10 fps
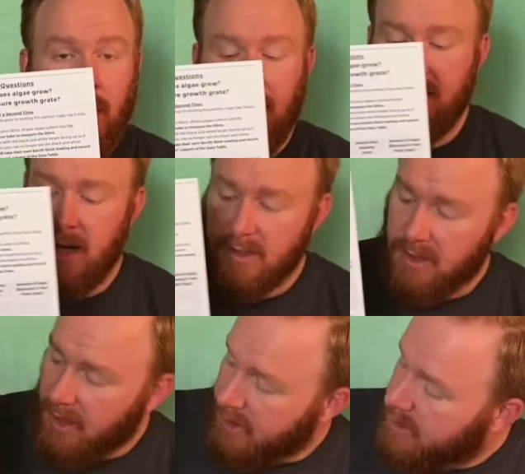it's
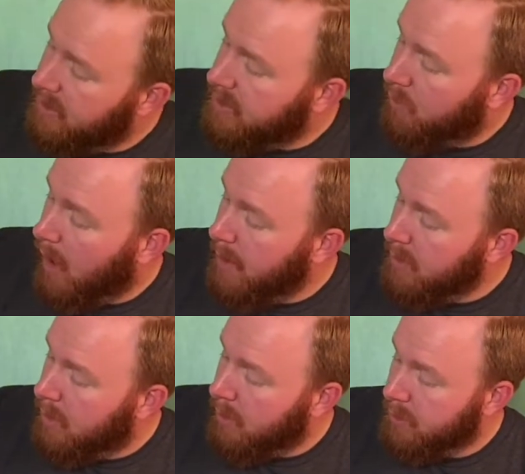asking us to describe
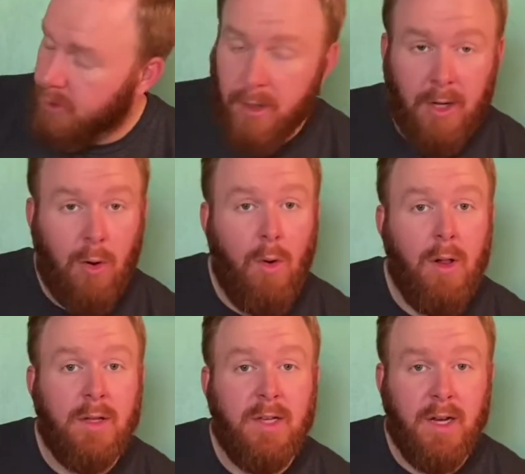the culture in a
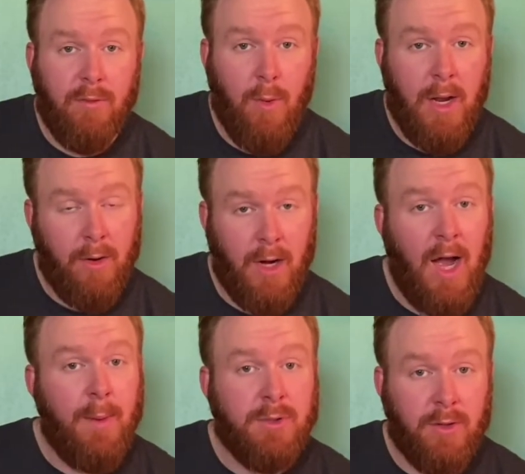qualitative way or in
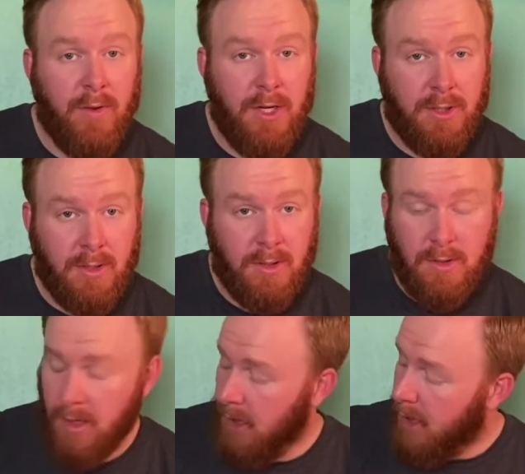
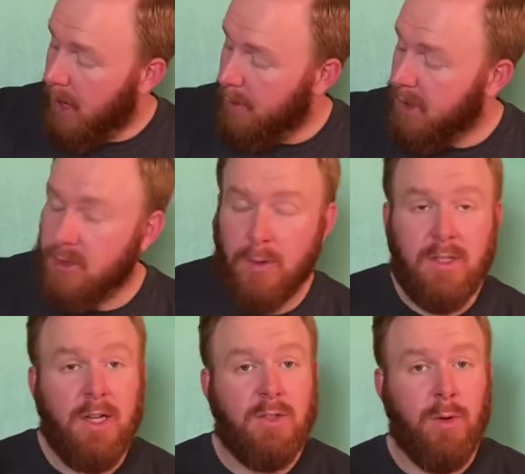observations. And so it's
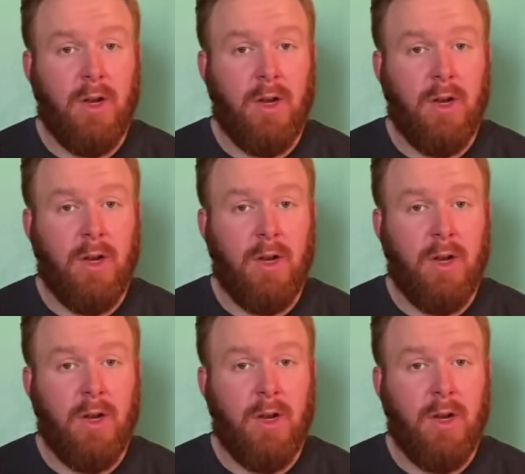nice, we're going to